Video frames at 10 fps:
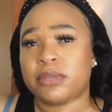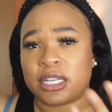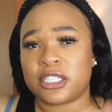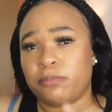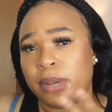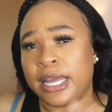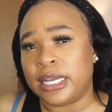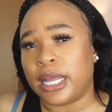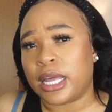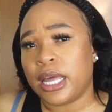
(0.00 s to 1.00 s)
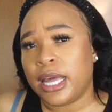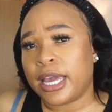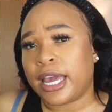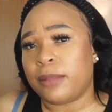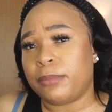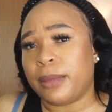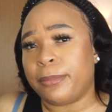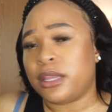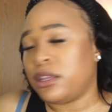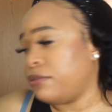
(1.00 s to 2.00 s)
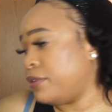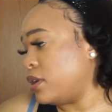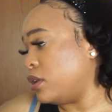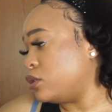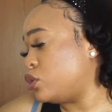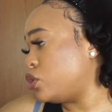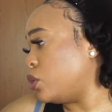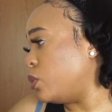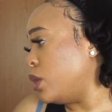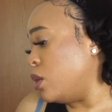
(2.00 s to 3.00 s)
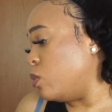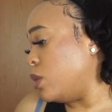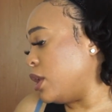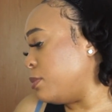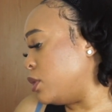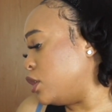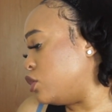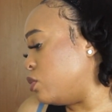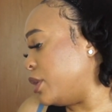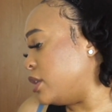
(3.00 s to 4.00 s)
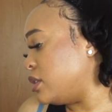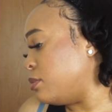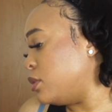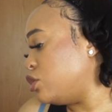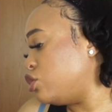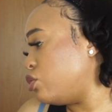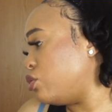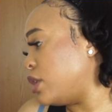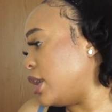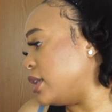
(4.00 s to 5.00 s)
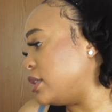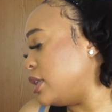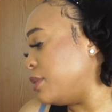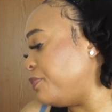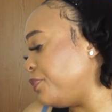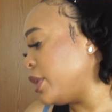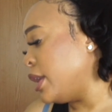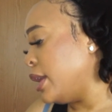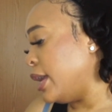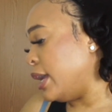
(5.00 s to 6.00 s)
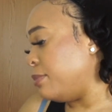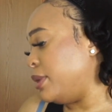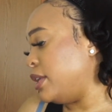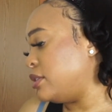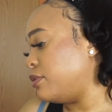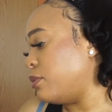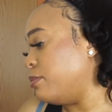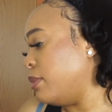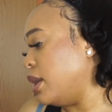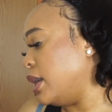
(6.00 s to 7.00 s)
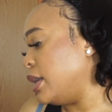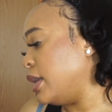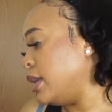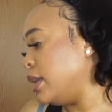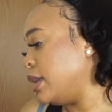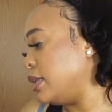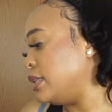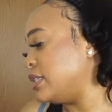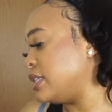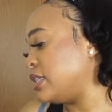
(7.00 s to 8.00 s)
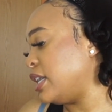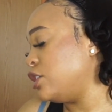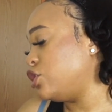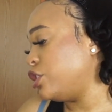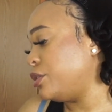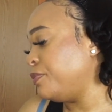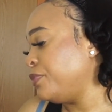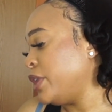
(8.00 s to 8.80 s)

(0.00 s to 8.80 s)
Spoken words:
explaining can be a bit difficult, so what I'm going to do is I'm going to show you guys a piece from my dissertation